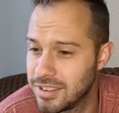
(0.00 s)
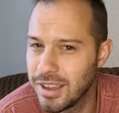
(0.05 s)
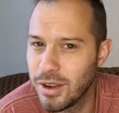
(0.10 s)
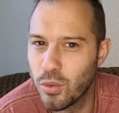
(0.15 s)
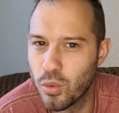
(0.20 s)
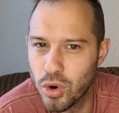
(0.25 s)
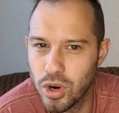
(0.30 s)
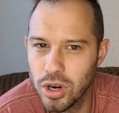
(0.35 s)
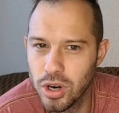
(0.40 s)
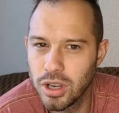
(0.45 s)
Did
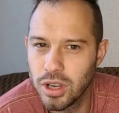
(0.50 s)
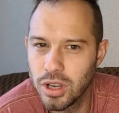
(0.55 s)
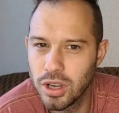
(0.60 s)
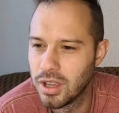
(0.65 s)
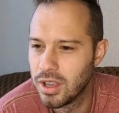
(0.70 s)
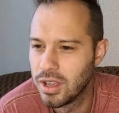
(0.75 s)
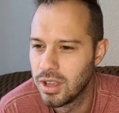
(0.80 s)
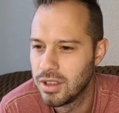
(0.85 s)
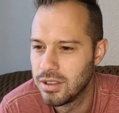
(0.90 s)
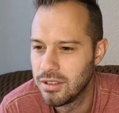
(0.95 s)
that work?
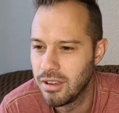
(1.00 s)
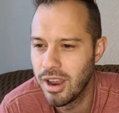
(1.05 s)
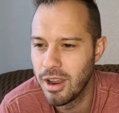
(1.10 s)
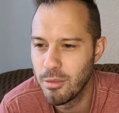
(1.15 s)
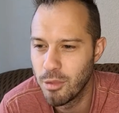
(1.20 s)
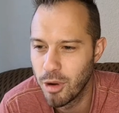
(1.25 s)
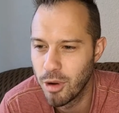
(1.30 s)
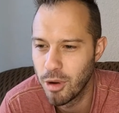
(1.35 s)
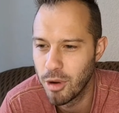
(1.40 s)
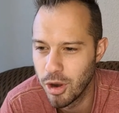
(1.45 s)

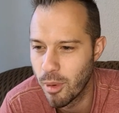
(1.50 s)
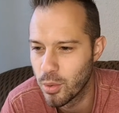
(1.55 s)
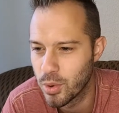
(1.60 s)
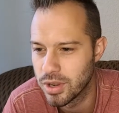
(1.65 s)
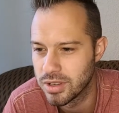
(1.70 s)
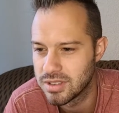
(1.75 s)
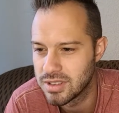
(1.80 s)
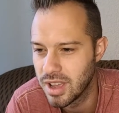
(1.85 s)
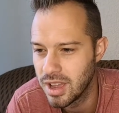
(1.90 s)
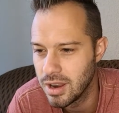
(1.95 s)
Did anybody
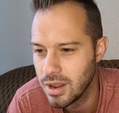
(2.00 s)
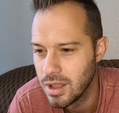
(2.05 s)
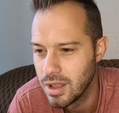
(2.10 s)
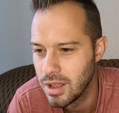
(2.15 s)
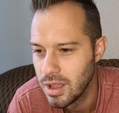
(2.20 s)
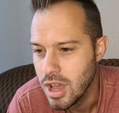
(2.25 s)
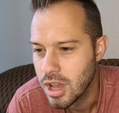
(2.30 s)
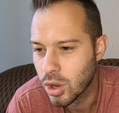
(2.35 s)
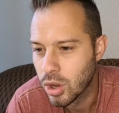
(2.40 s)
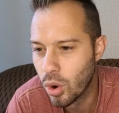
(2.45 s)
remember what I said?